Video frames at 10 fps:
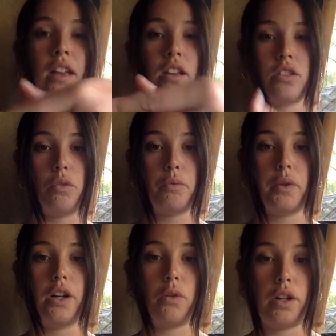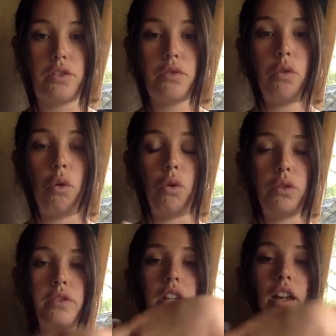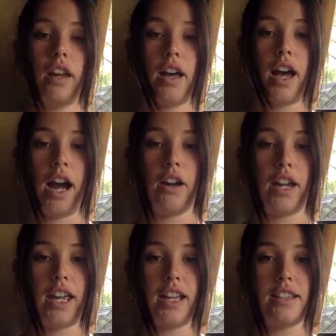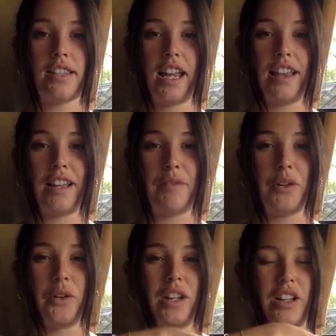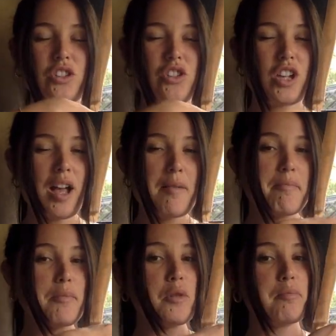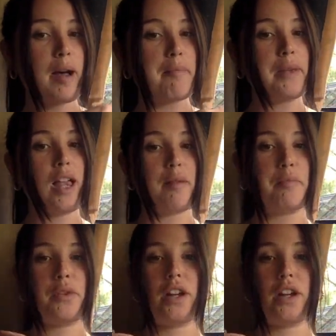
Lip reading: So we are going to hold our hands, and then we're going to bumble up with